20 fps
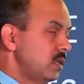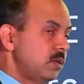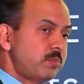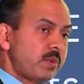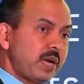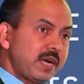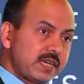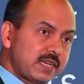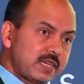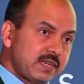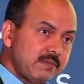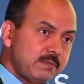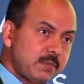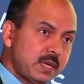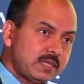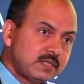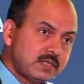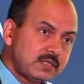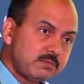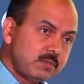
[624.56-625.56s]
predictive
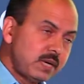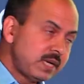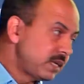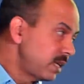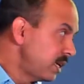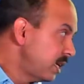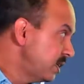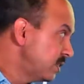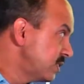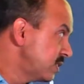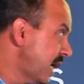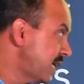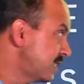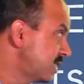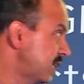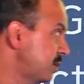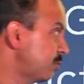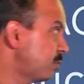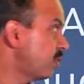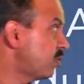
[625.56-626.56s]
maintenance,
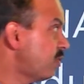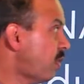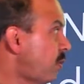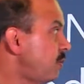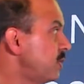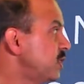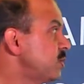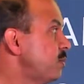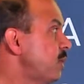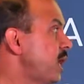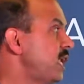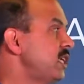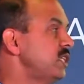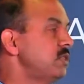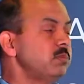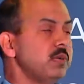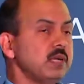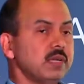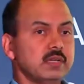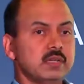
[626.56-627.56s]
asset performance
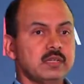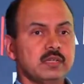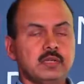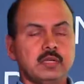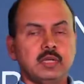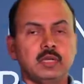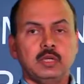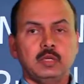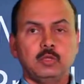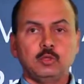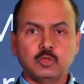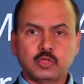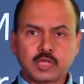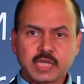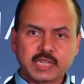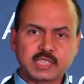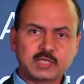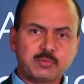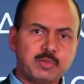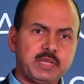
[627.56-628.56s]
management, user
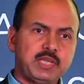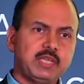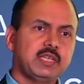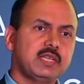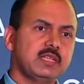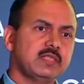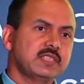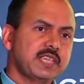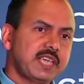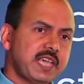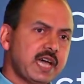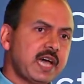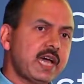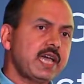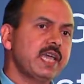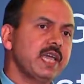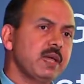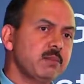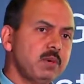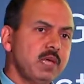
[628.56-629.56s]
experience, A
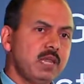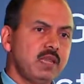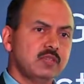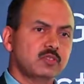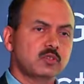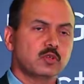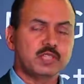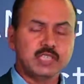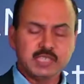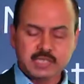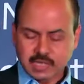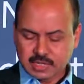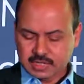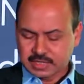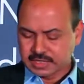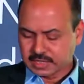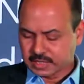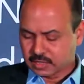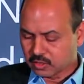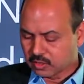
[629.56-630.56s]
I, M L. So, these are the
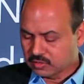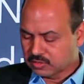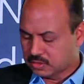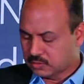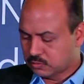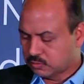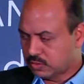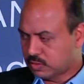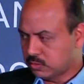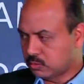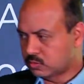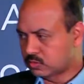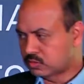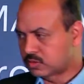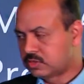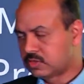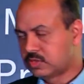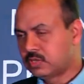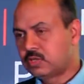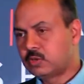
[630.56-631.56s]
technologies we use
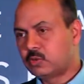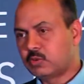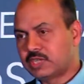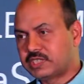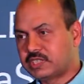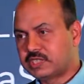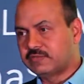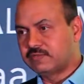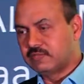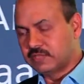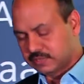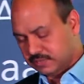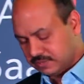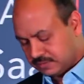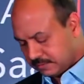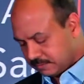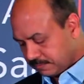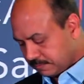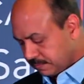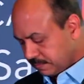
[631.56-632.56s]
to achieve
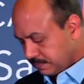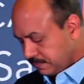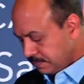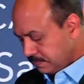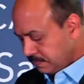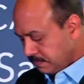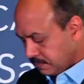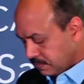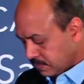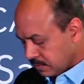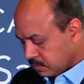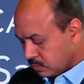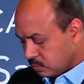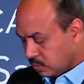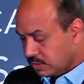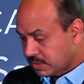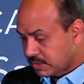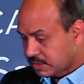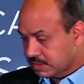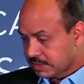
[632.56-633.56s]
this. So,
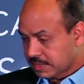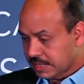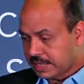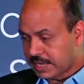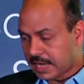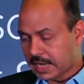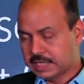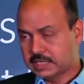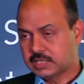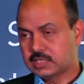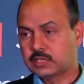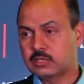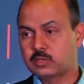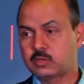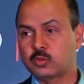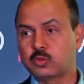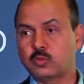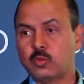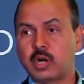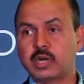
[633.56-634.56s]
this is in addition
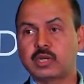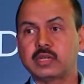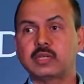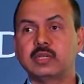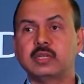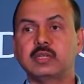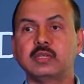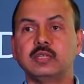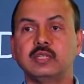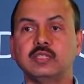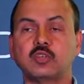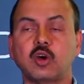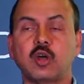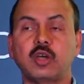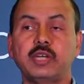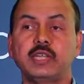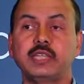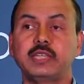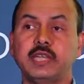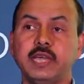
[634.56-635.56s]
to what is
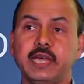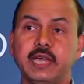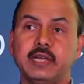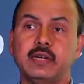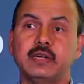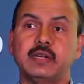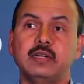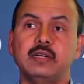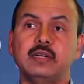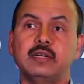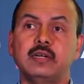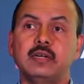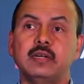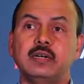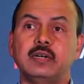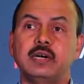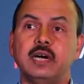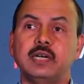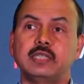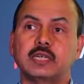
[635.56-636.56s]
already there
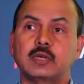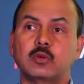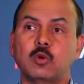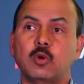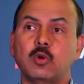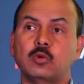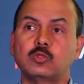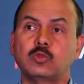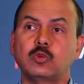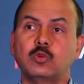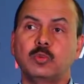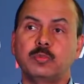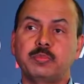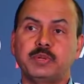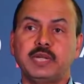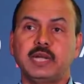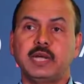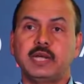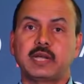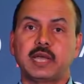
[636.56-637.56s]
as a closed loop
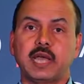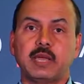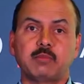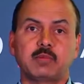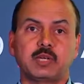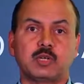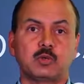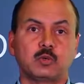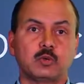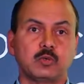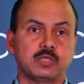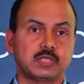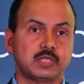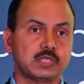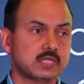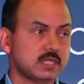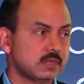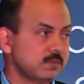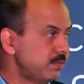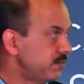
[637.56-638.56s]
real-time control
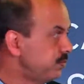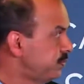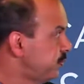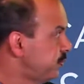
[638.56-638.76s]
system.